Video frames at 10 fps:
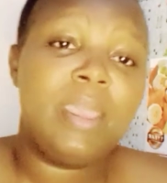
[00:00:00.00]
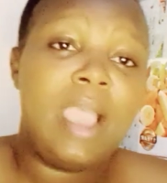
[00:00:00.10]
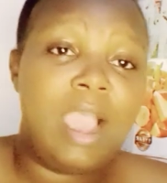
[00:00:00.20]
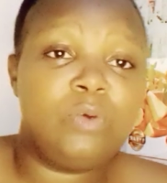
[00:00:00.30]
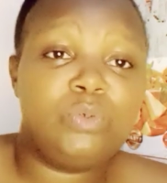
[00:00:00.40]

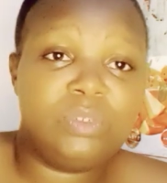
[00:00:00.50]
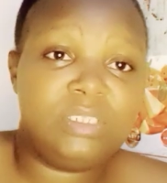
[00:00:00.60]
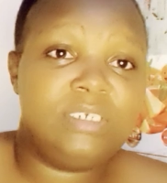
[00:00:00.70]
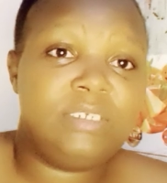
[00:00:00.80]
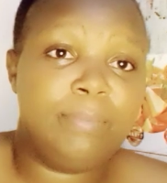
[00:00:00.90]
how to
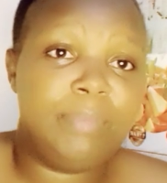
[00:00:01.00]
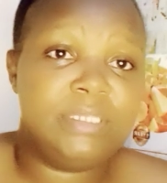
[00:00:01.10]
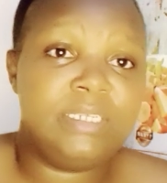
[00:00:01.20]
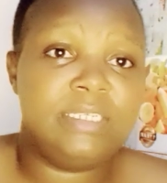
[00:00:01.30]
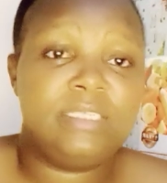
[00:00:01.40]
start a
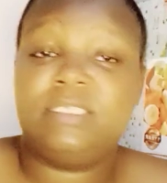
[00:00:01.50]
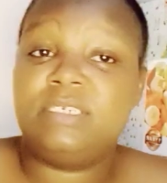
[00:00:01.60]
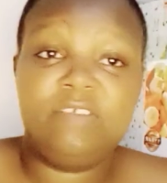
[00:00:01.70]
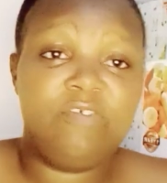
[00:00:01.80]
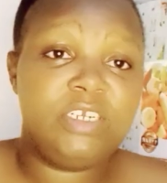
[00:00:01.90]
business,
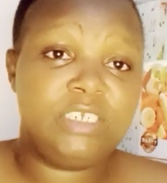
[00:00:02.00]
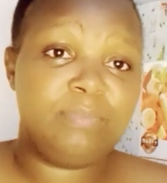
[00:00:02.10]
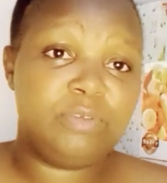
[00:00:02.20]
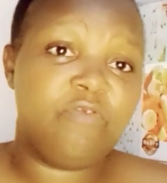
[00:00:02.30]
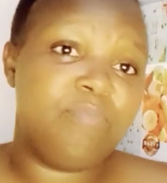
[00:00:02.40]
different
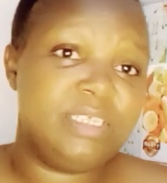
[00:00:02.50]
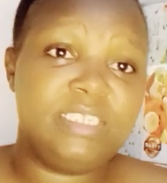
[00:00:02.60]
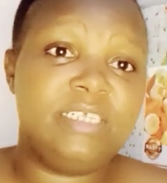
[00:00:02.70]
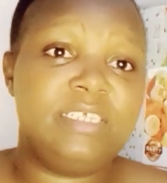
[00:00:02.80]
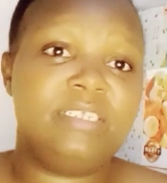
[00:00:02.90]
types of
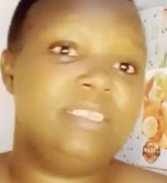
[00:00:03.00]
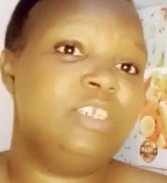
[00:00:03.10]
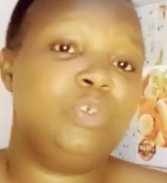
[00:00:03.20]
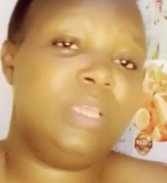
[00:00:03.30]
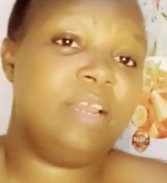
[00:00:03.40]
businesses
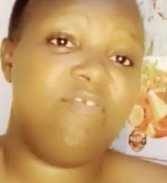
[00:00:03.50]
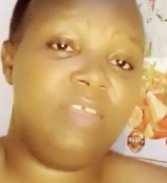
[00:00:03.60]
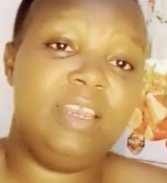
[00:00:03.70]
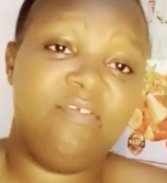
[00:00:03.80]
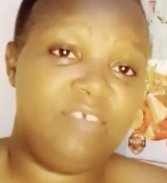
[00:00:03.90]
that you can
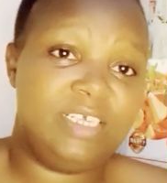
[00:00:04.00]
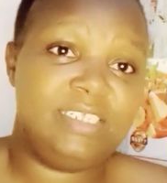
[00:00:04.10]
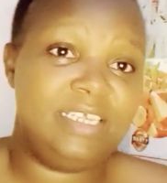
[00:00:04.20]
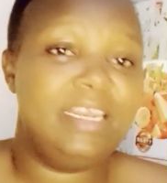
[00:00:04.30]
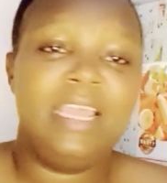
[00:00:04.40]
reinvest
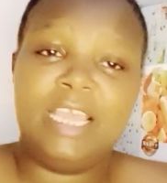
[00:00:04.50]
in,